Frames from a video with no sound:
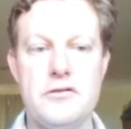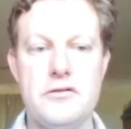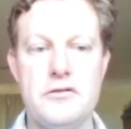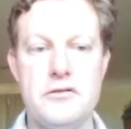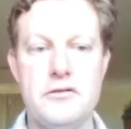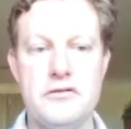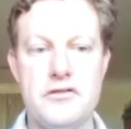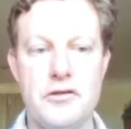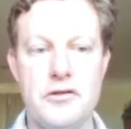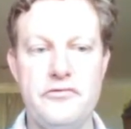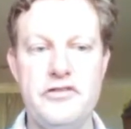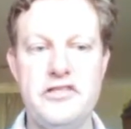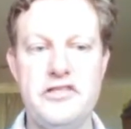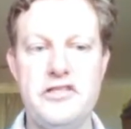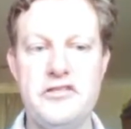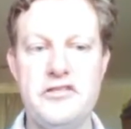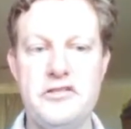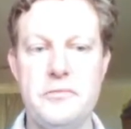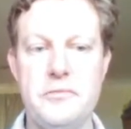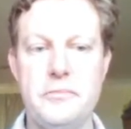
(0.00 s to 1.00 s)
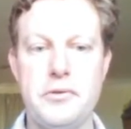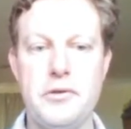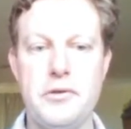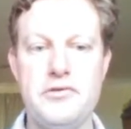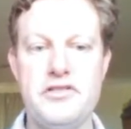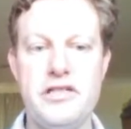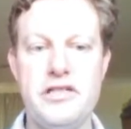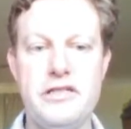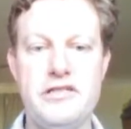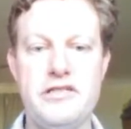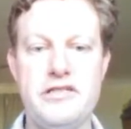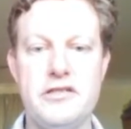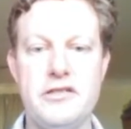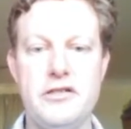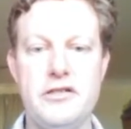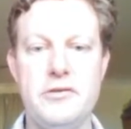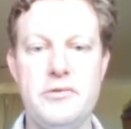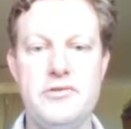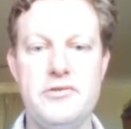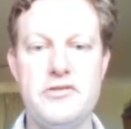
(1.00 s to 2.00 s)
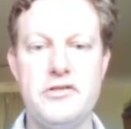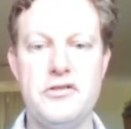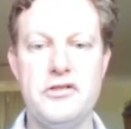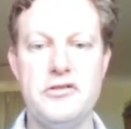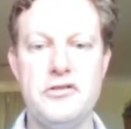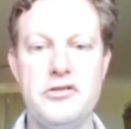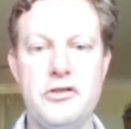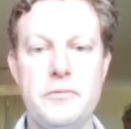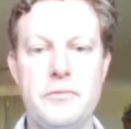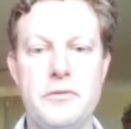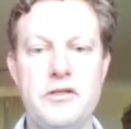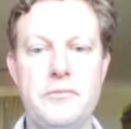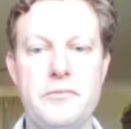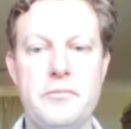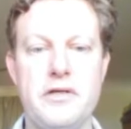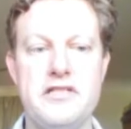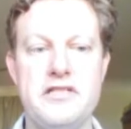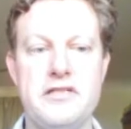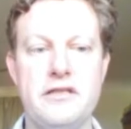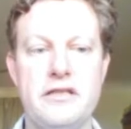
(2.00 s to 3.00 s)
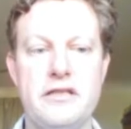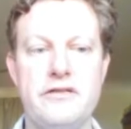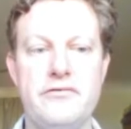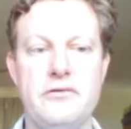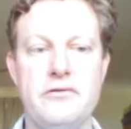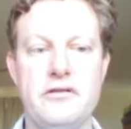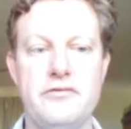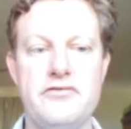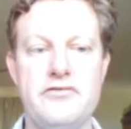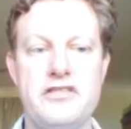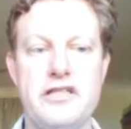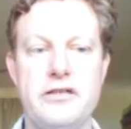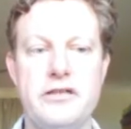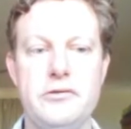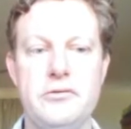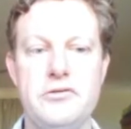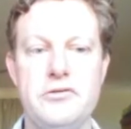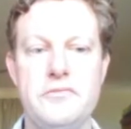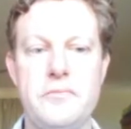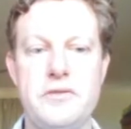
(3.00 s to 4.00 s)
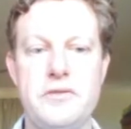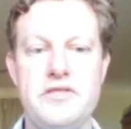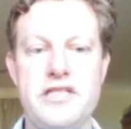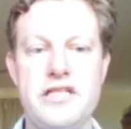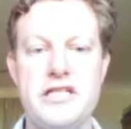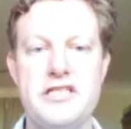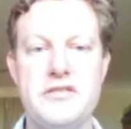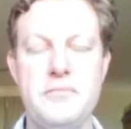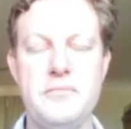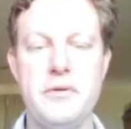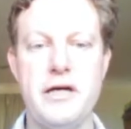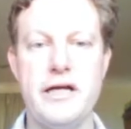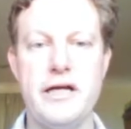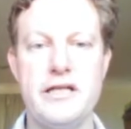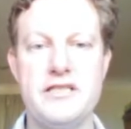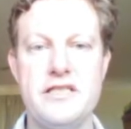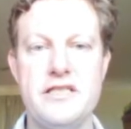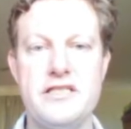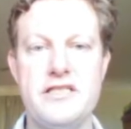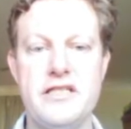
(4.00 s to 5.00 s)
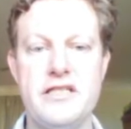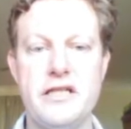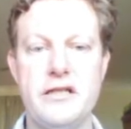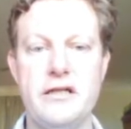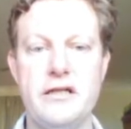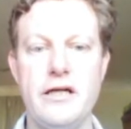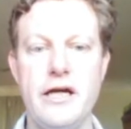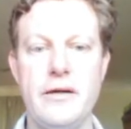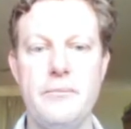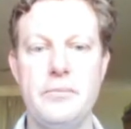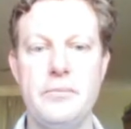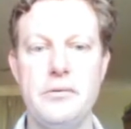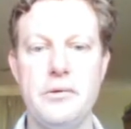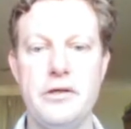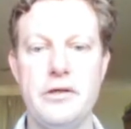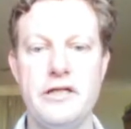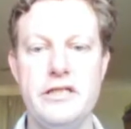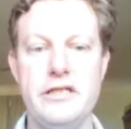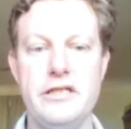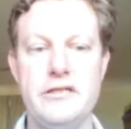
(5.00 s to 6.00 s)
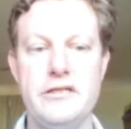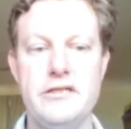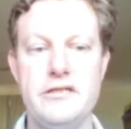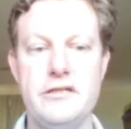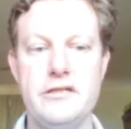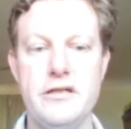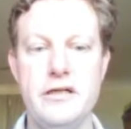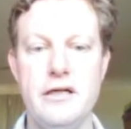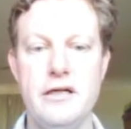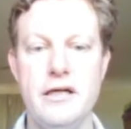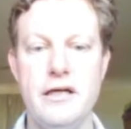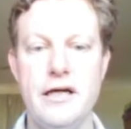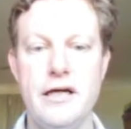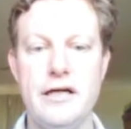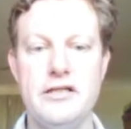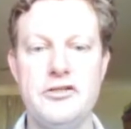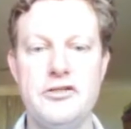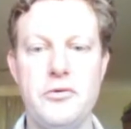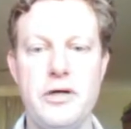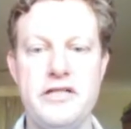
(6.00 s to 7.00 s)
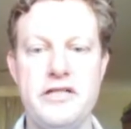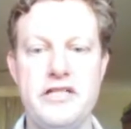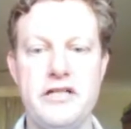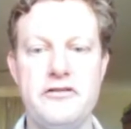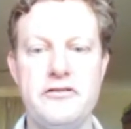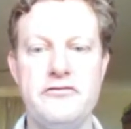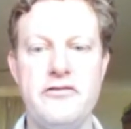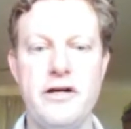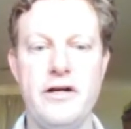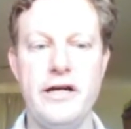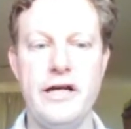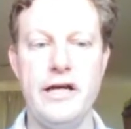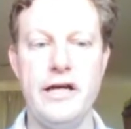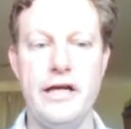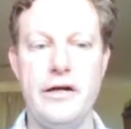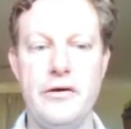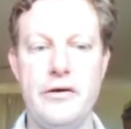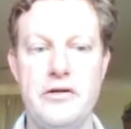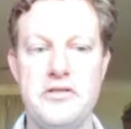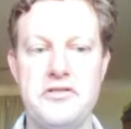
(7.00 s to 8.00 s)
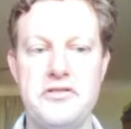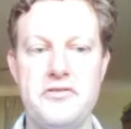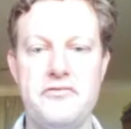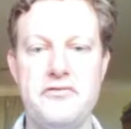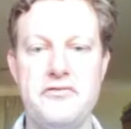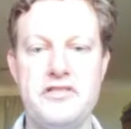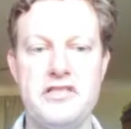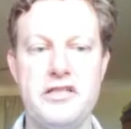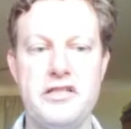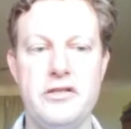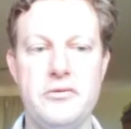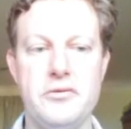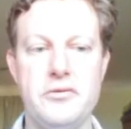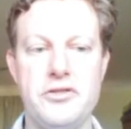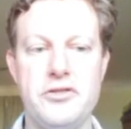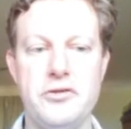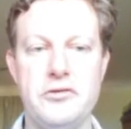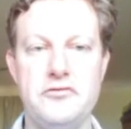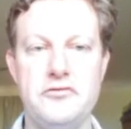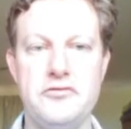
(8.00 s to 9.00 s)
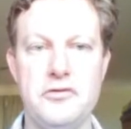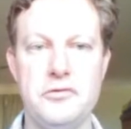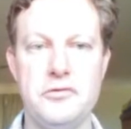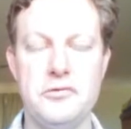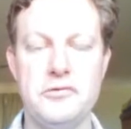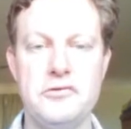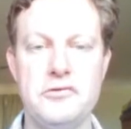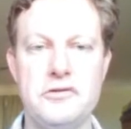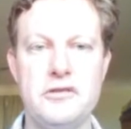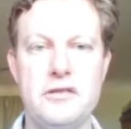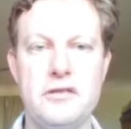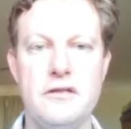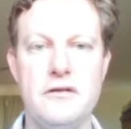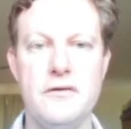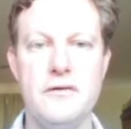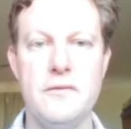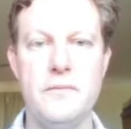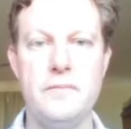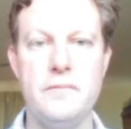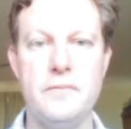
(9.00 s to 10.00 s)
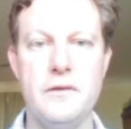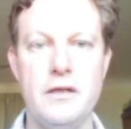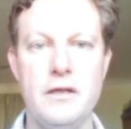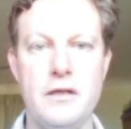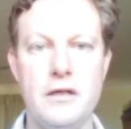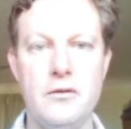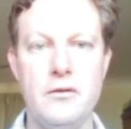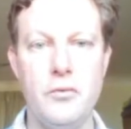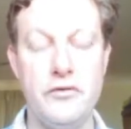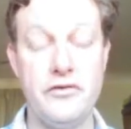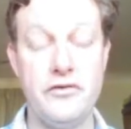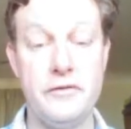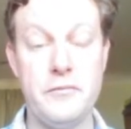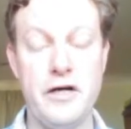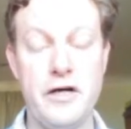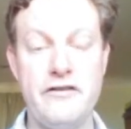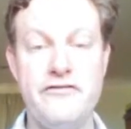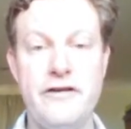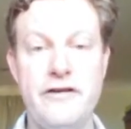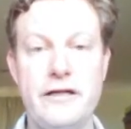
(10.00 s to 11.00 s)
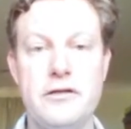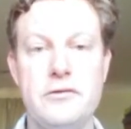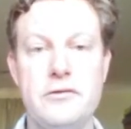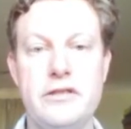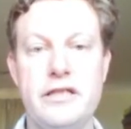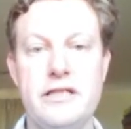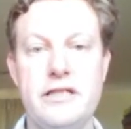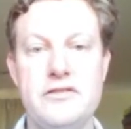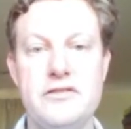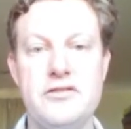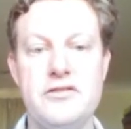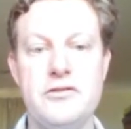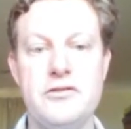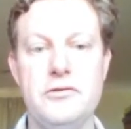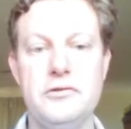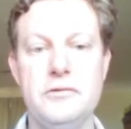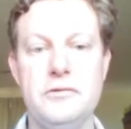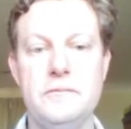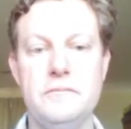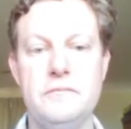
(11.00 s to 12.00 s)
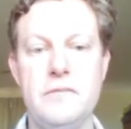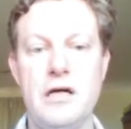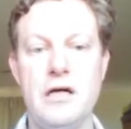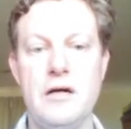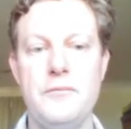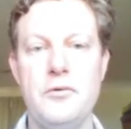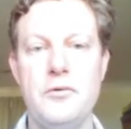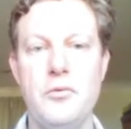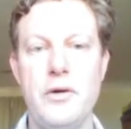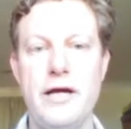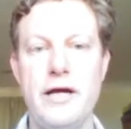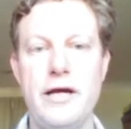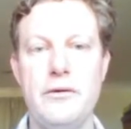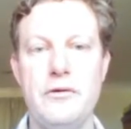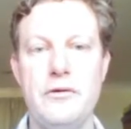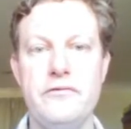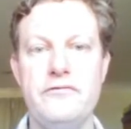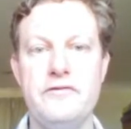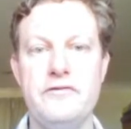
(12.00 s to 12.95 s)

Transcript: So this is a process used to determine the present level of skills possessed by existing employees and to identify areas of skill shortfalls. Within my faculty at school, I'm aware of the